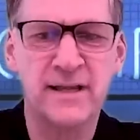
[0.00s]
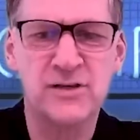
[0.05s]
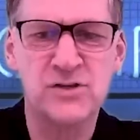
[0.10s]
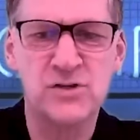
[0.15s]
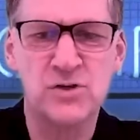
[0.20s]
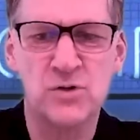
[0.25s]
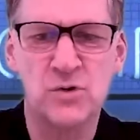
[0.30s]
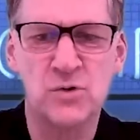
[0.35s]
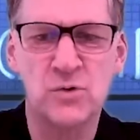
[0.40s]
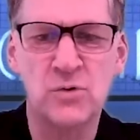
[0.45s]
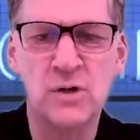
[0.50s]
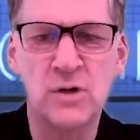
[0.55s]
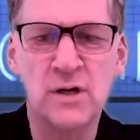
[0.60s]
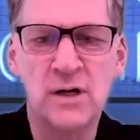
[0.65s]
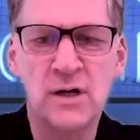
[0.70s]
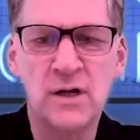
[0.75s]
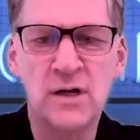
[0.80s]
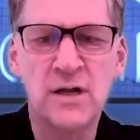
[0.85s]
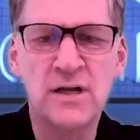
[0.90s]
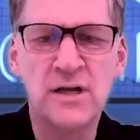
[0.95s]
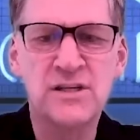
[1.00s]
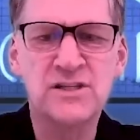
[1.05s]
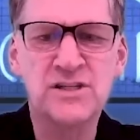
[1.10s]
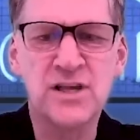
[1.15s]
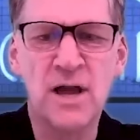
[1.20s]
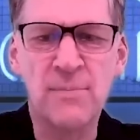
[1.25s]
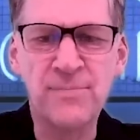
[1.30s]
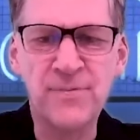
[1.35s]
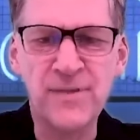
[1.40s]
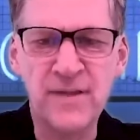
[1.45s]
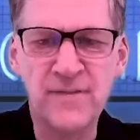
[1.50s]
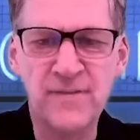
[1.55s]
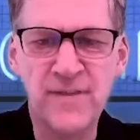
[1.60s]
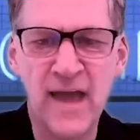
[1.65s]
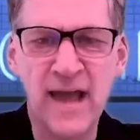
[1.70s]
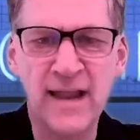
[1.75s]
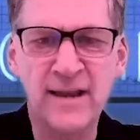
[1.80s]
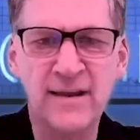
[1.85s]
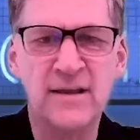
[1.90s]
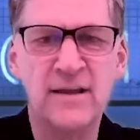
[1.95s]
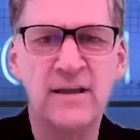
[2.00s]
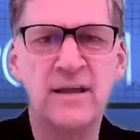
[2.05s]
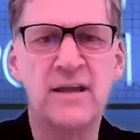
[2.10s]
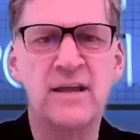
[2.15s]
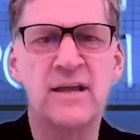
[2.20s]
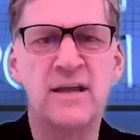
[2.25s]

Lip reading: into something that